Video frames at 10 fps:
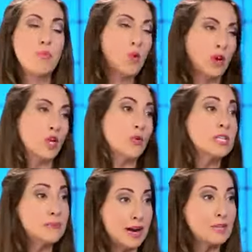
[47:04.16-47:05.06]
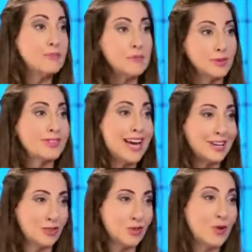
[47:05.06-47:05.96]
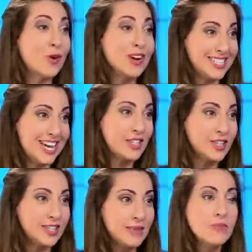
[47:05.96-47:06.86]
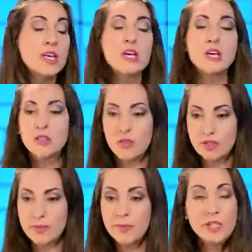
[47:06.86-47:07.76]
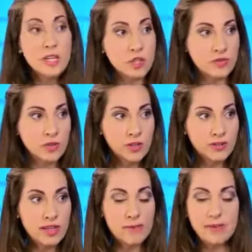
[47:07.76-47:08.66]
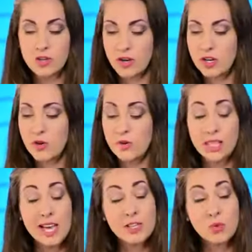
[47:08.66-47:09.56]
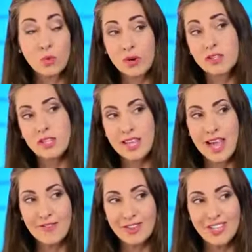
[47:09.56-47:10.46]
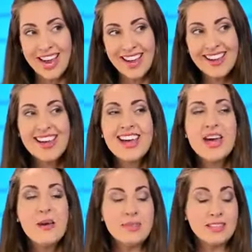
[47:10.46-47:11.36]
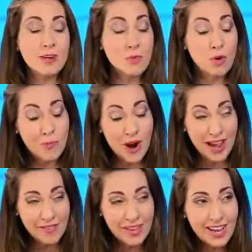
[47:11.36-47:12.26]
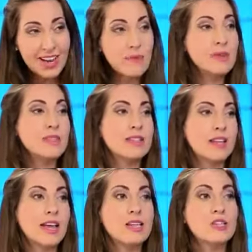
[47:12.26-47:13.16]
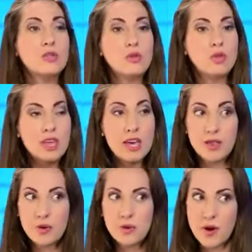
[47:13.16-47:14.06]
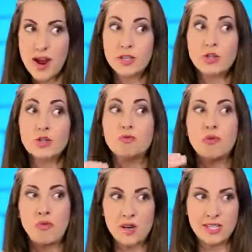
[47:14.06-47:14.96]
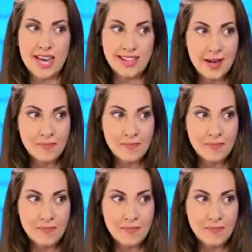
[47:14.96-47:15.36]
important to respect people's natural orientations. So if someone is an introvert, that means they're going to use less words in the average day. It means they're more private, and it means they like to think through their answers before saying